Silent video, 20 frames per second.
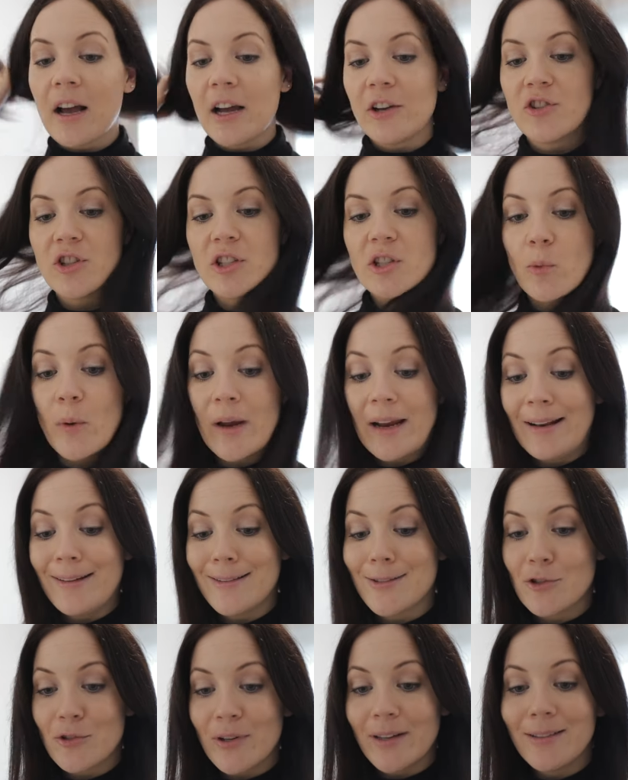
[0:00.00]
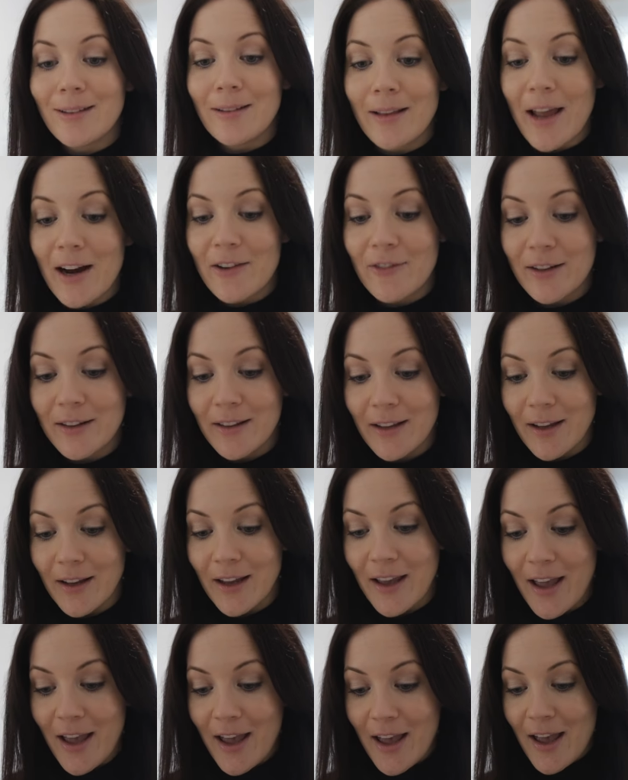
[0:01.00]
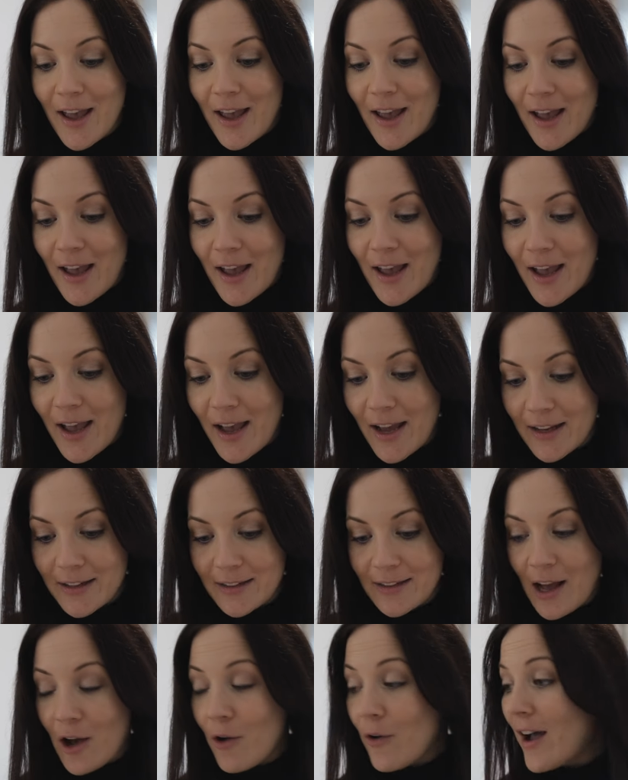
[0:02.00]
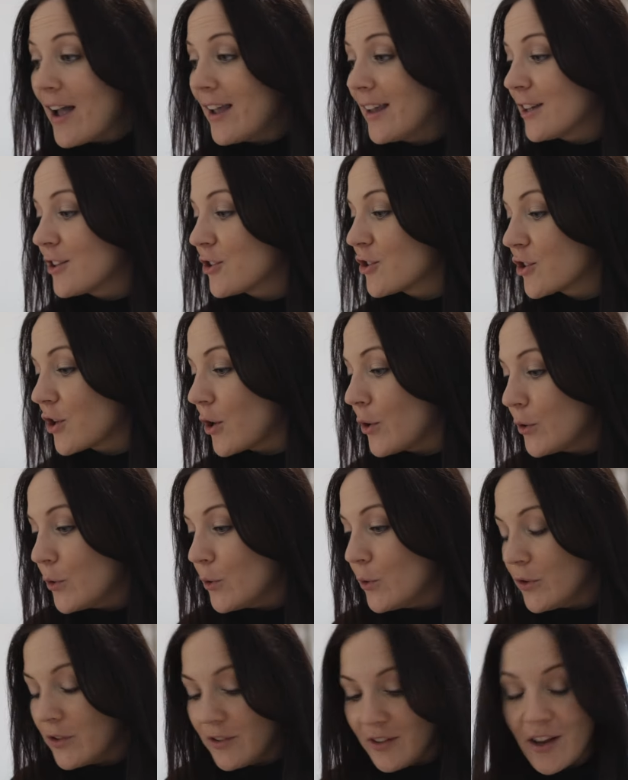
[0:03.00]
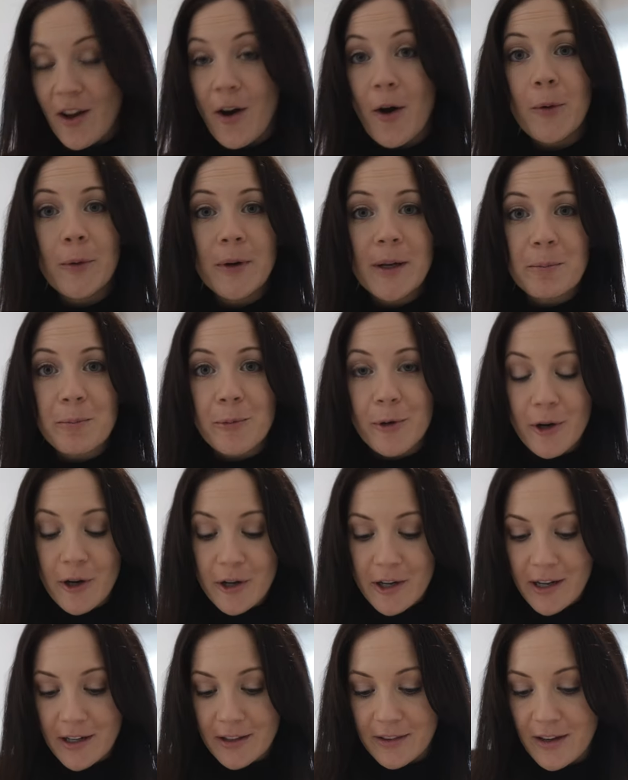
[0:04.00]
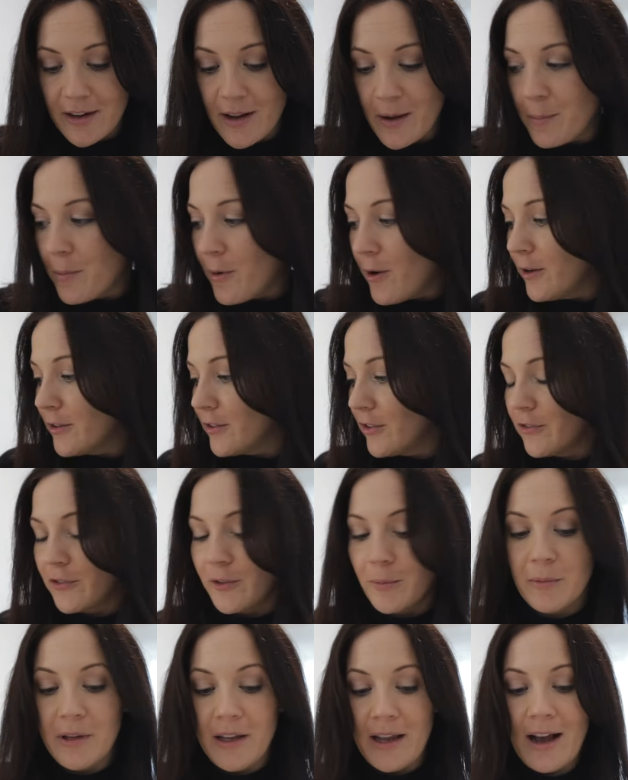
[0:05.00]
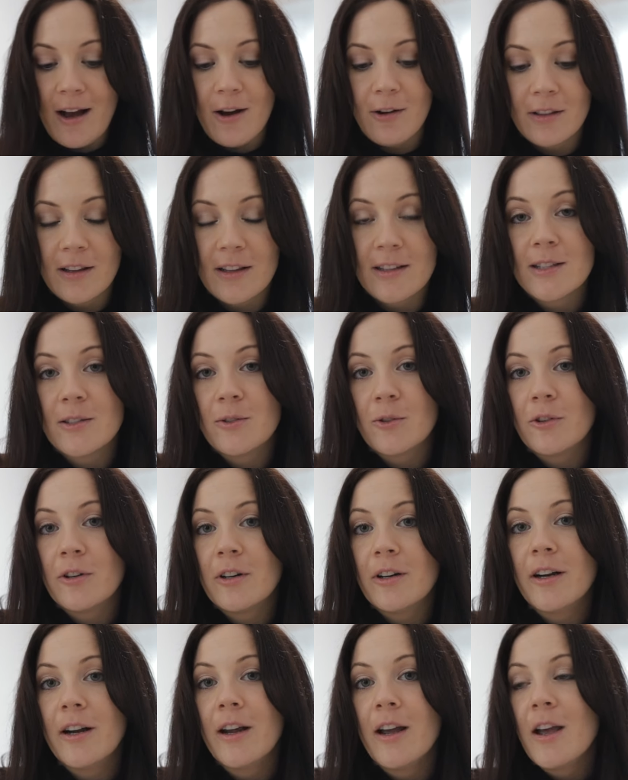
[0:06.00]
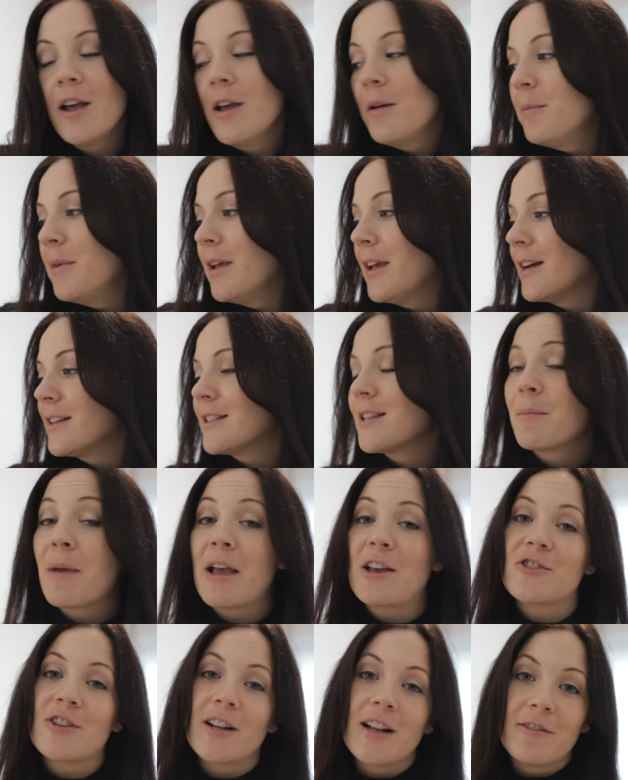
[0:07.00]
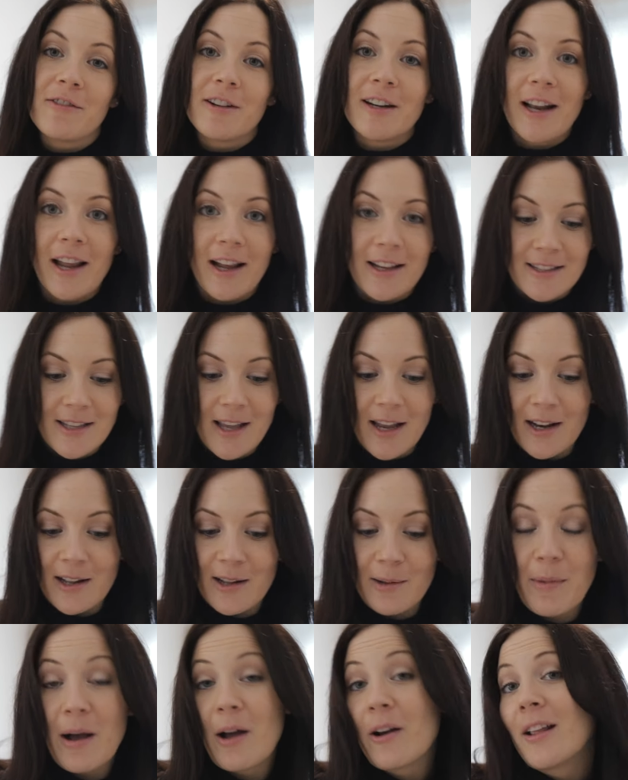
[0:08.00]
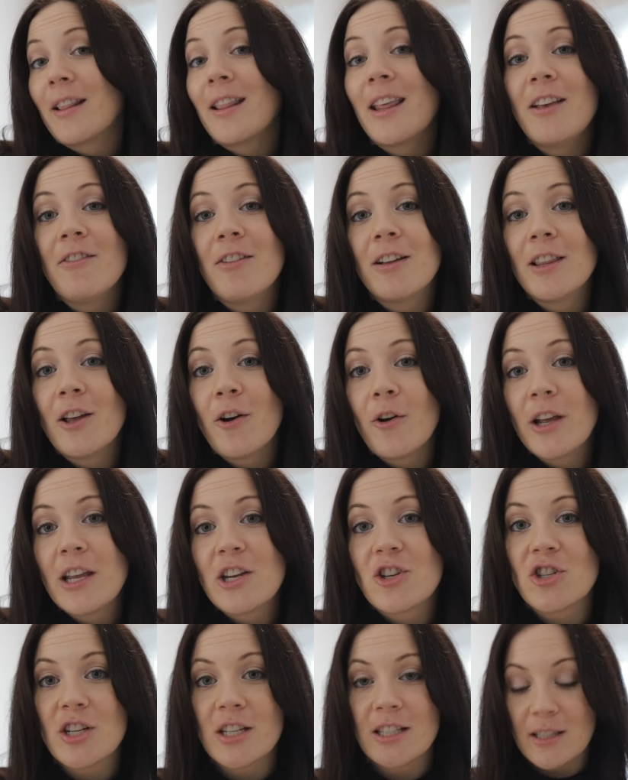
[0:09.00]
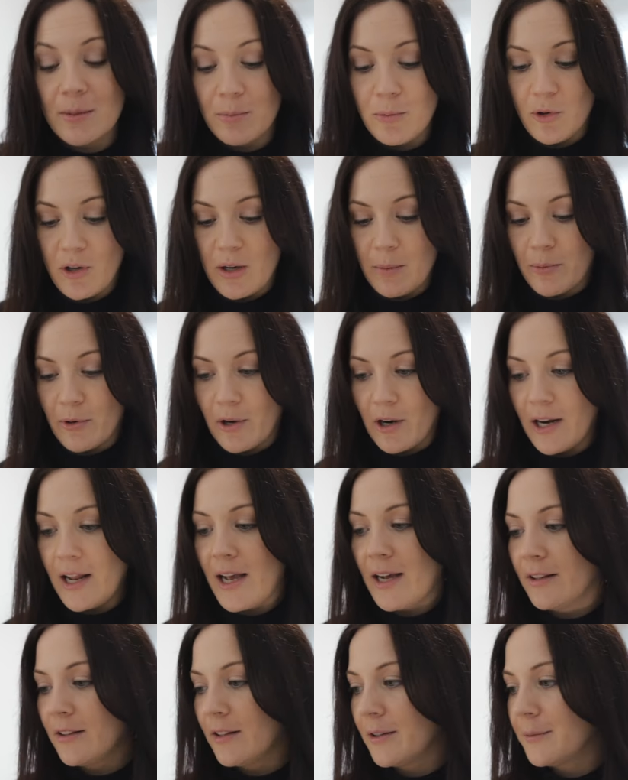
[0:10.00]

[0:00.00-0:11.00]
I just quickly straightened everything. And now I can show you the only product that I bought from the outlet store because I'm actually really excited about it, even though it's just a beauty product.